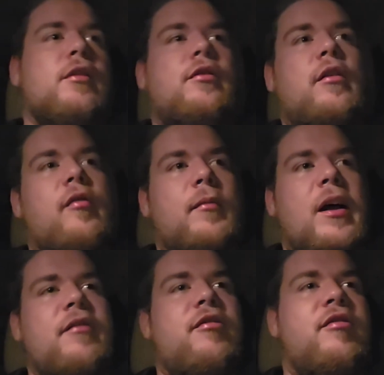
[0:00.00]
So if I'm
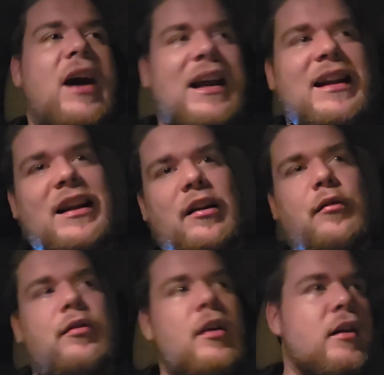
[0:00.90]
not fighting
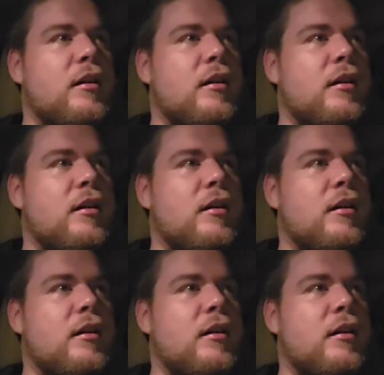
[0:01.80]
those